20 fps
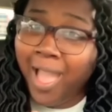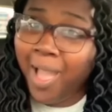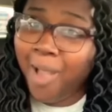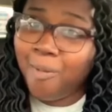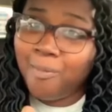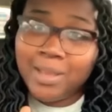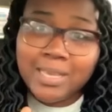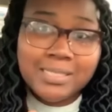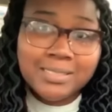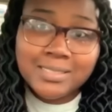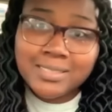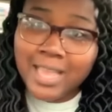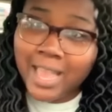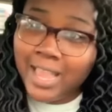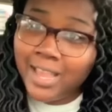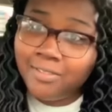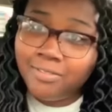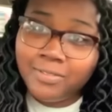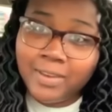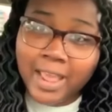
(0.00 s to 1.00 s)
We're
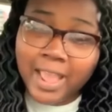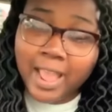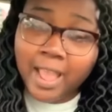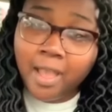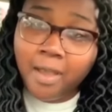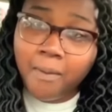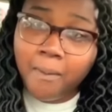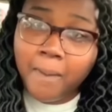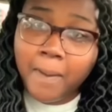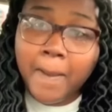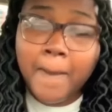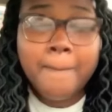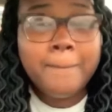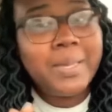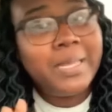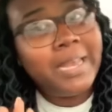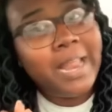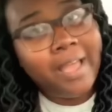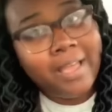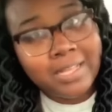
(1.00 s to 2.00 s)
safe now.
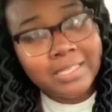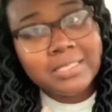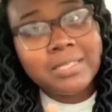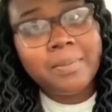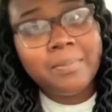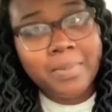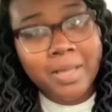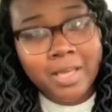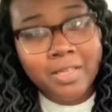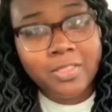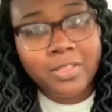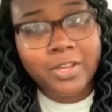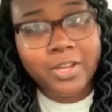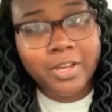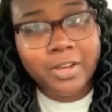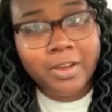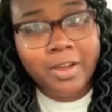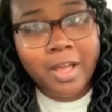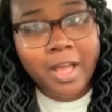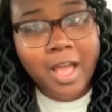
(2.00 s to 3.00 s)
But now as a
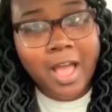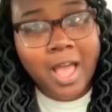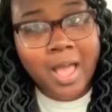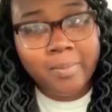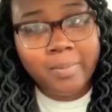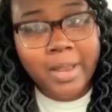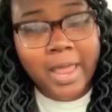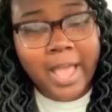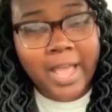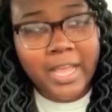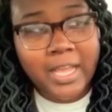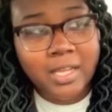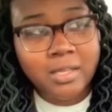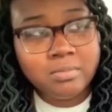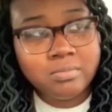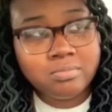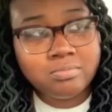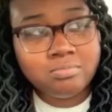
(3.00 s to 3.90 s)
mother, I'm like,